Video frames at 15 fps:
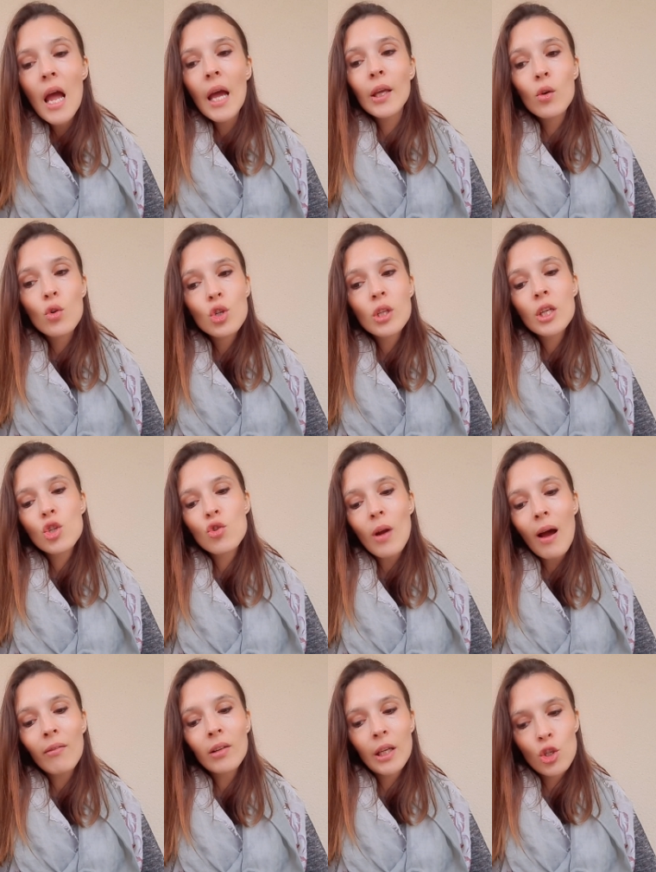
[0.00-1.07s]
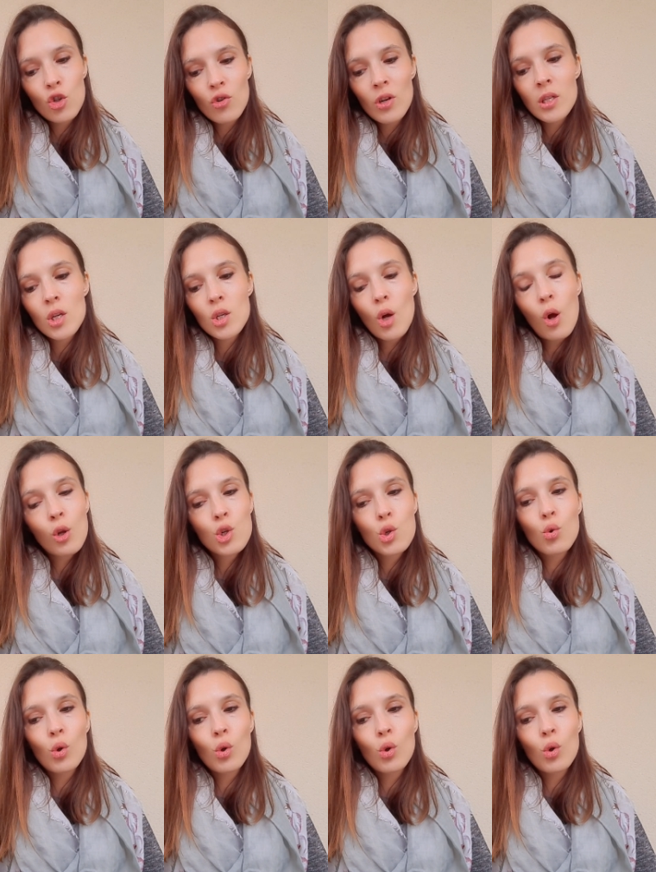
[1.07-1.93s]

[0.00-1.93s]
Usually travel insurances also